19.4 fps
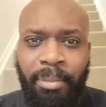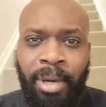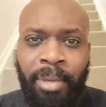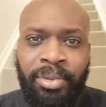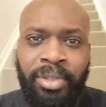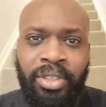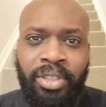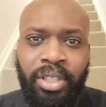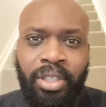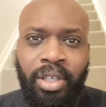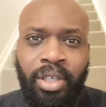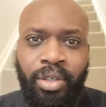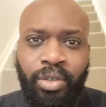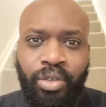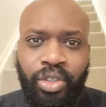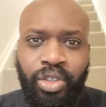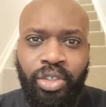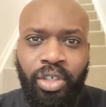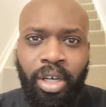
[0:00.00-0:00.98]
Popped into a
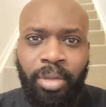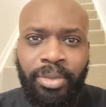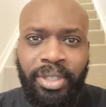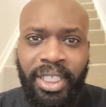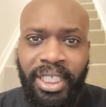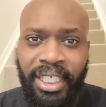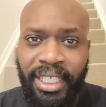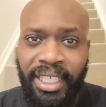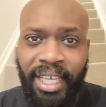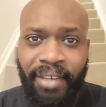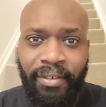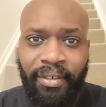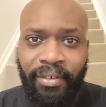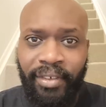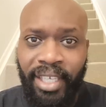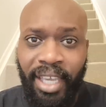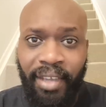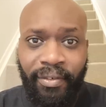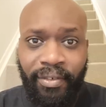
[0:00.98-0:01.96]
local shop to kind of
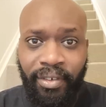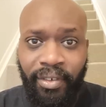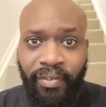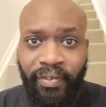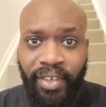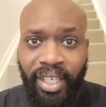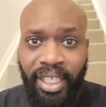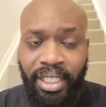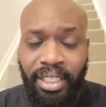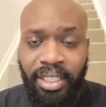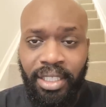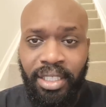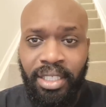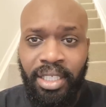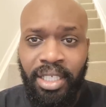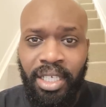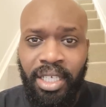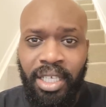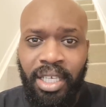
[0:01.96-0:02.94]
get, get a few things
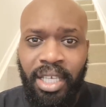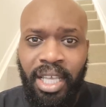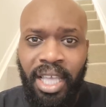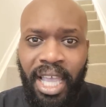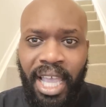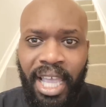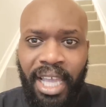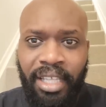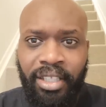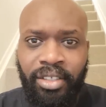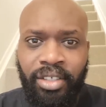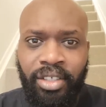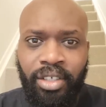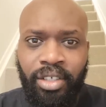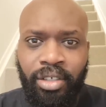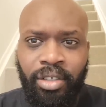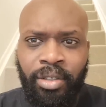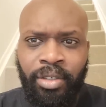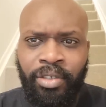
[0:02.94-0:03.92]
and you
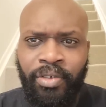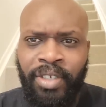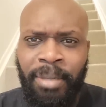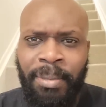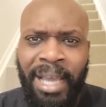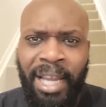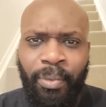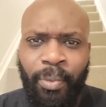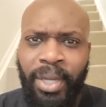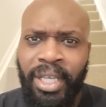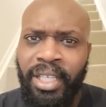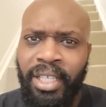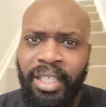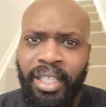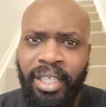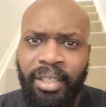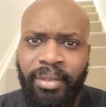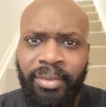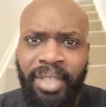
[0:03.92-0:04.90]
know it was really bad
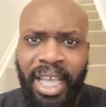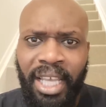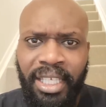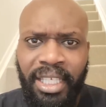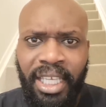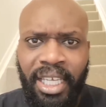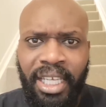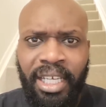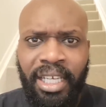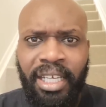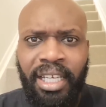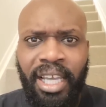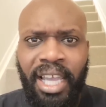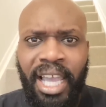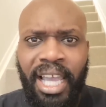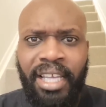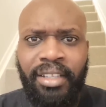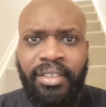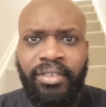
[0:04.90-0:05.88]
winter that year
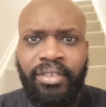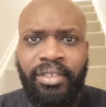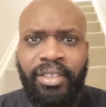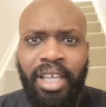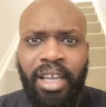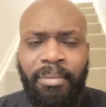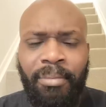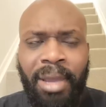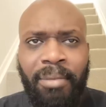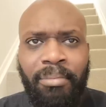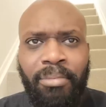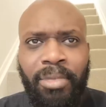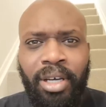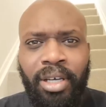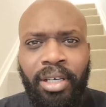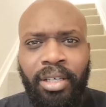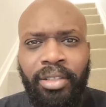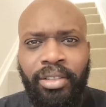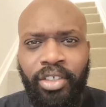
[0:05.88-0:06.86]
and i
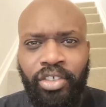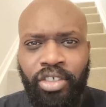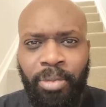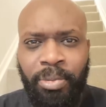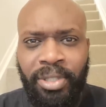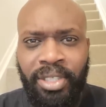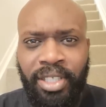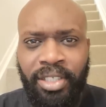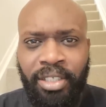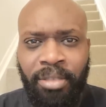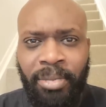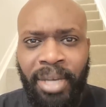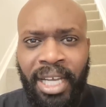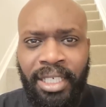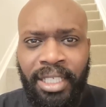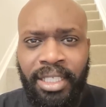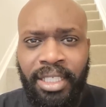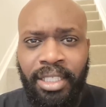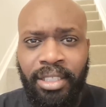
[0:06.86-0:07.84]
remember the shop assistant
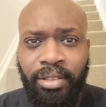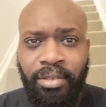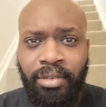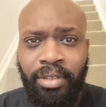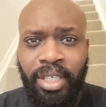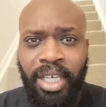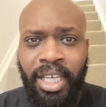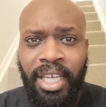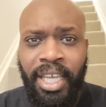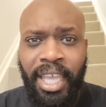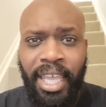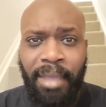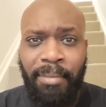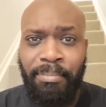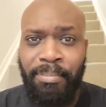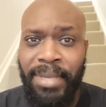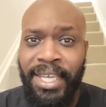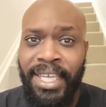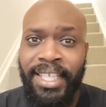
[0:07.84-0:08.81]
behind the till
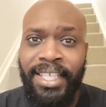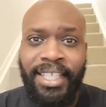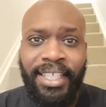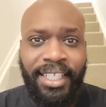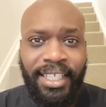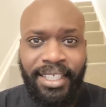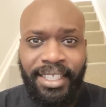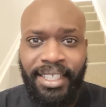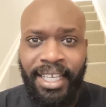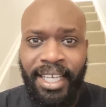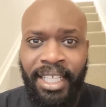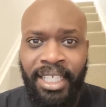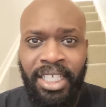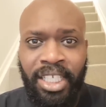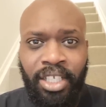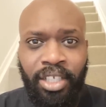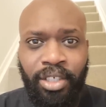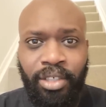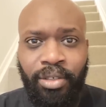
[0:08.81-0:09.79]
immediately said
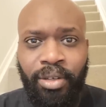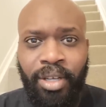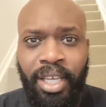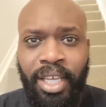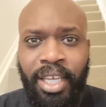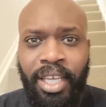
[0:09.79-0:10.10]
you know